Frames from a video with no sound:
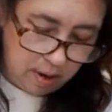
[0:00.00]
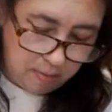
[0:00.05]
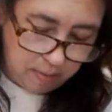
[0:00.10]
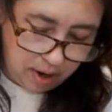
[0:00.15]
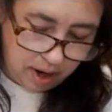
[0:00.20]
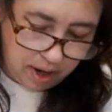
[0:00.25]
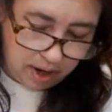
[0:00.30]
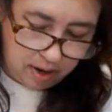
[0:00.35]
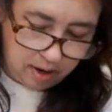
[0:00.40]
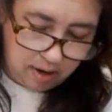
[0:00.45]

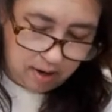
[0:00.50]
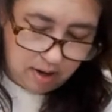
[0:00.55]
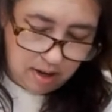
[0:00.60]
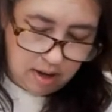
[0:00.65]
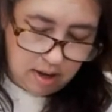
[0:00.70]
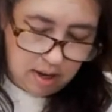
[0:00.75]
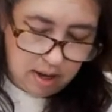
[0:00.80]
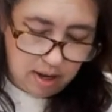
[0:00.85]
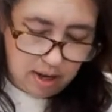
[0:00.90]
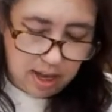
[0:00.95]
brand,
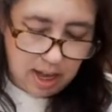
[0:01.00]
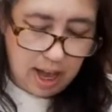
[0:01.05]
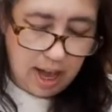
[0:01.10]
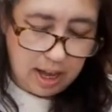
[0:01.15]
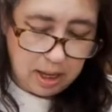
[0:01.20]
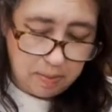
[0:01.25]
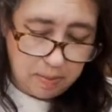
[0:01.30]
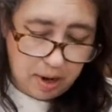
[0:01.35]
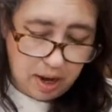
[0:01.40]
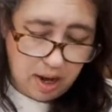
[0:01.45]
it
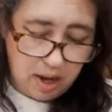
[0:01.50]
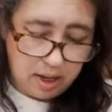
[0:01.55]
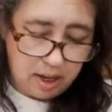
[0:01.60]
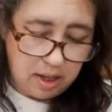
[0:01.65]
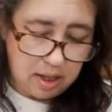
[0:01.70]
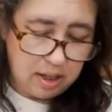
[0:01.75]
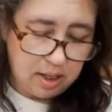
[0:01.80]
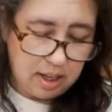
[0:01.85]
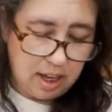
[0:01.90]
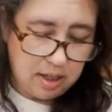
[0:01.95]
has
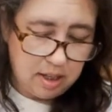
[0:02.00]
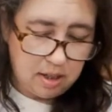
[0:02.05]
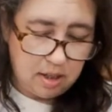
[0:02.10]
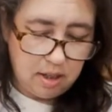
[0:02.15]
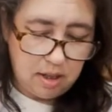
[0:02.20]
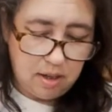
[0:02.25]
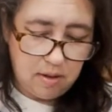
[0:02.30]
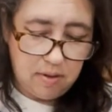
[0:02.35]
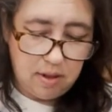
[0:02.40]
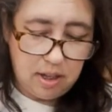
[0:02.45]
pockets. That's
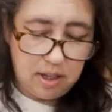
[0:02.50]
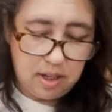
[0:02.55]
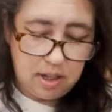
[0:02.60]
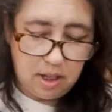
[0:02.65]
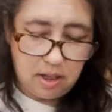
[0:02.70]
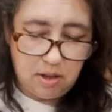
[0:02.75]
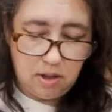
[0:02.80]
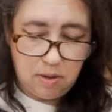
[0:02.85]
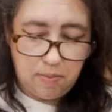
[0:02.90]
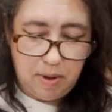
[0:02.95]
good. Let's
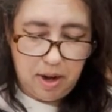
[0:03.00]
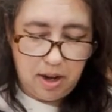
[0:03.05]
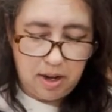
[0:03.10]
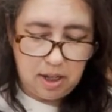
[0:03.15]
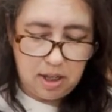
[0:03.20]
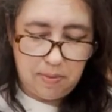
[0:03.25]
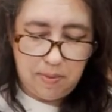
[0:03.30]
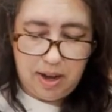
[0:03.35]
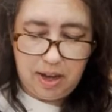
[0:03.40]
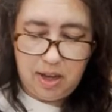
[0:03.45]
tuck those
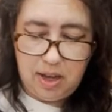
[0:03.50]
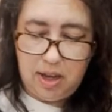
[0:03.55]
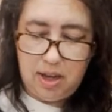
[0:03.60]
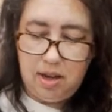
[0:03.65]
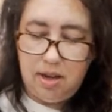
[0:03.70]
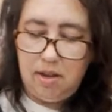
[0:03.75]
pockets back in.